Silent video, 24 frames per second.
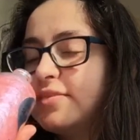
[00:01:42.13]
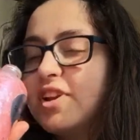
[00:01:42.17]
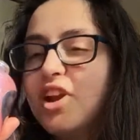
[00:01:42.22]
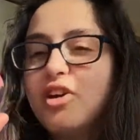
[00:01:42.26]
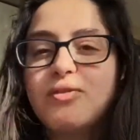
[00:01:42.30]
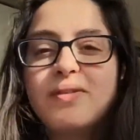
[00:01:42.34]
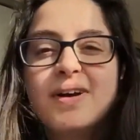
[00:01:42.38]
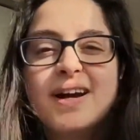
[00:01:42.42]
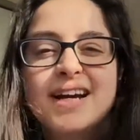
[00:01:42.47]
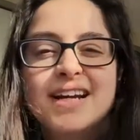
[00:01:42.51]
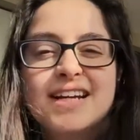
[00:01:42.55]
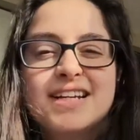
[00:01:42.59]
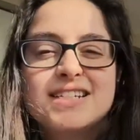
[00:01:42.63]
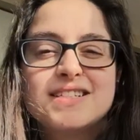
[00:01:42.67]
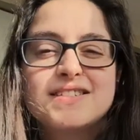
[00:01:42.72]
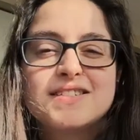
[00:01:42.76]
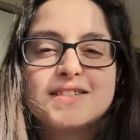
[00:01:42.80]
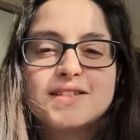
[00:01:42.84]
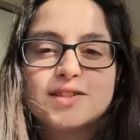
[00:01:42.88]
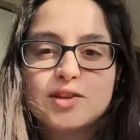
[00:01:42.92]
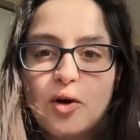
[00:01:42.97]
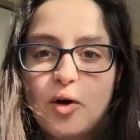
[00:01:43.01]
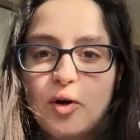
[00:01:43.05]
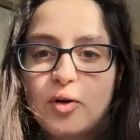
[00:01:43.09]
a really
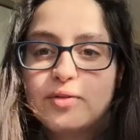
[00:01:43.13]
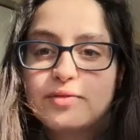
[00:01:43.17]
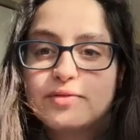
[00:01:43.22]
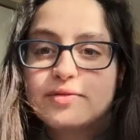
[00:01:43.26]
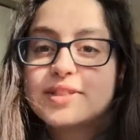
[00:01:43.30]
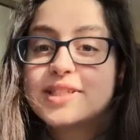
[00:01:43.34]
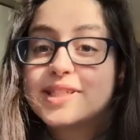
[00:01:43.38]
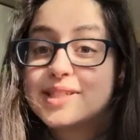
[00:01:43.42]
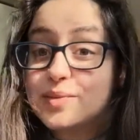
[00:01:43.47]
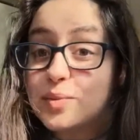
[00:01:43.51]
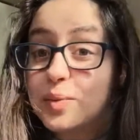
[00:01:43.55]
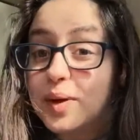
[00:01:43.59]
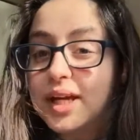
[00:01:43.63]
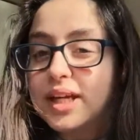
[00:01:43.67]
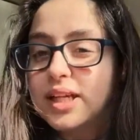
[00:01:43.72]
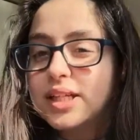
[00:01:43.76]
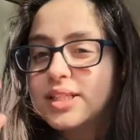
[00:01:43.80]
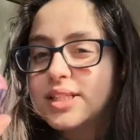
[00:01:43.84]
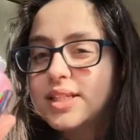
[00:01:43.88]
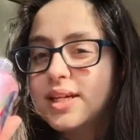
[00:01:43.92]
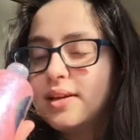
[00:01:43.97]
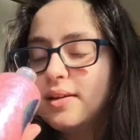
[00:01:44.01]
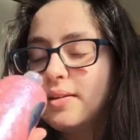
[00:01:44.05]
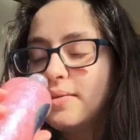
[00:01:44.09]
soft, sweet
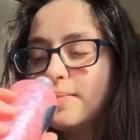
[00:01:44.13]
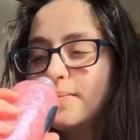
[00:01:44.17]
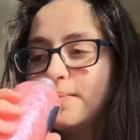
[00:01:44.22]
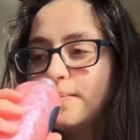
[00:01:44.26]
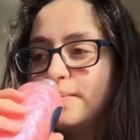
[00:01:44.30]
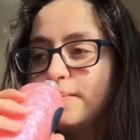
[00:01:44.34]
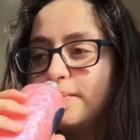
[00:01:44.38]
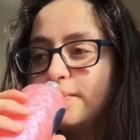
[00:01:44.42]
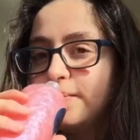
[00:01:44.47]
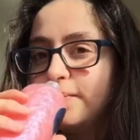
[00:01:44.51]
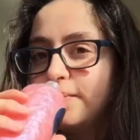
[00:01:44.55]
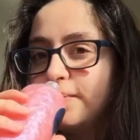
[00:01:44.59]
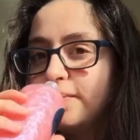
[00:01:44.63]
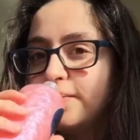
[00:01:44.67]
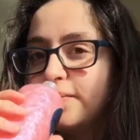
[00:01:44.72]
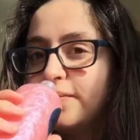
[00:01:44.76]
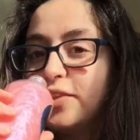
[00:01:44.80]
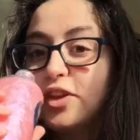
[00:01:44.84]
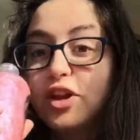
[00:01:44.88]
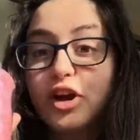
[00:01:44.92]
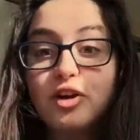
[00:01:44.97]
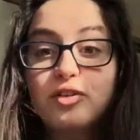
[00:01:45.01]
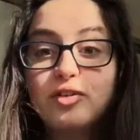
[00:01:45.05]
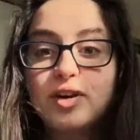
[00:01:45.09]
scent.
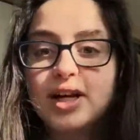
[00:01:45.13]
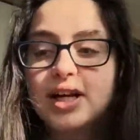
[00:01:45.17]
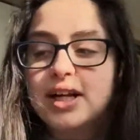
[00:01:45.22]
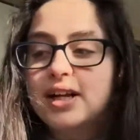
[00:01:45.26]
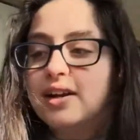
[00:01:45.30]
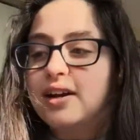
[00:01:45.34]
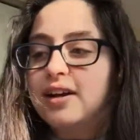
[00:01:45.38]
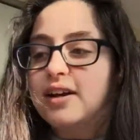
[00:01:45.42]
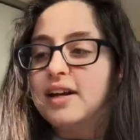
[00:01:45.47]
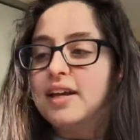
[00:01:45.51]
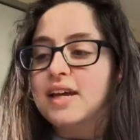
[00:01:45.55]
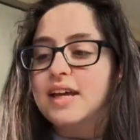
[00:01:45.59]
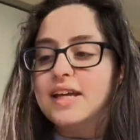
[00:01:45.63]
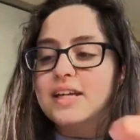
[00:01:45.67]
I really like